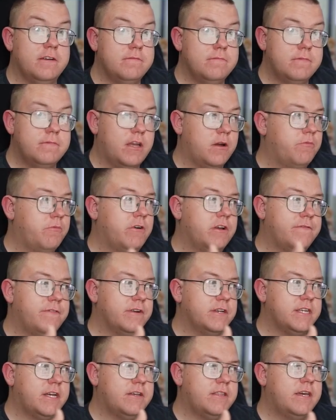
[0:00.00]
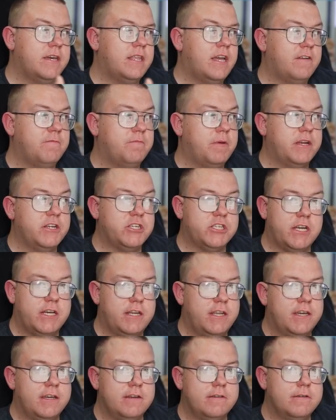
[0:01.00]
There are prize figures out there that have better
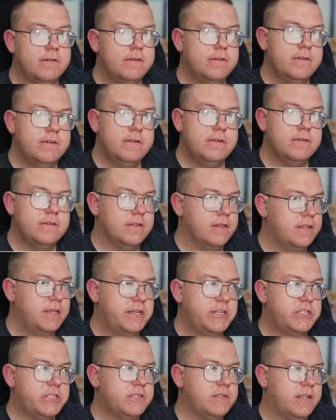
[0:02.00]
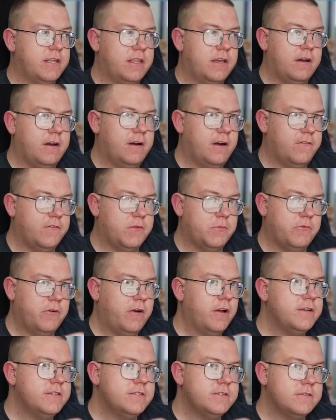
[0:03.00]
shading than this, and they're half the
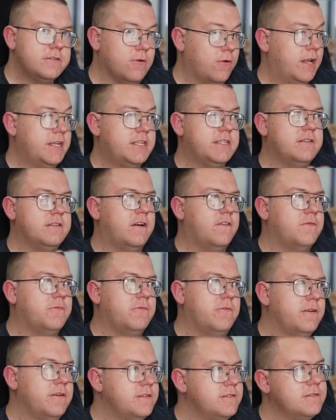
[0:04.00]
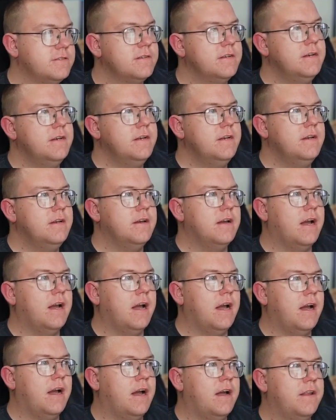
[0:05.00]
price or less than half the price.
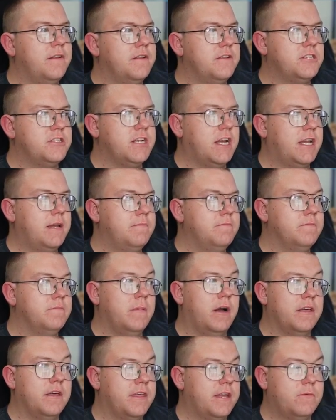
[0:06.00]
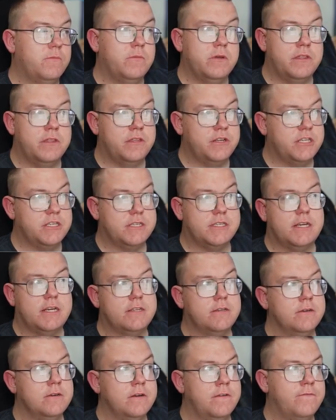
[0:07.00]
And the same, I think, with
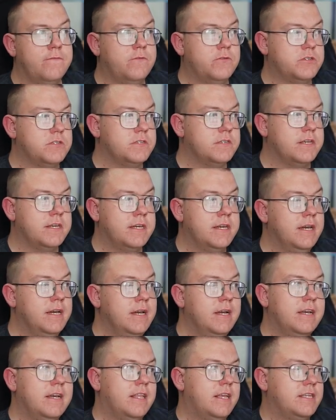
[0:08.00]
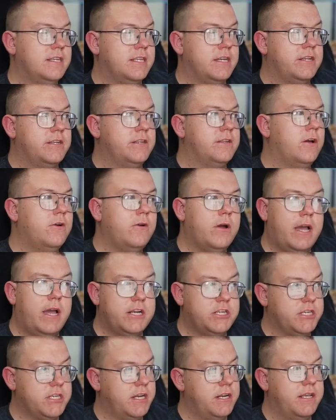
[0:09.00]
Chisato. Unfortunately, there's no hair
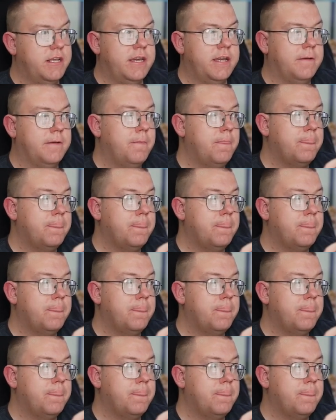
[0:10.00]
shading.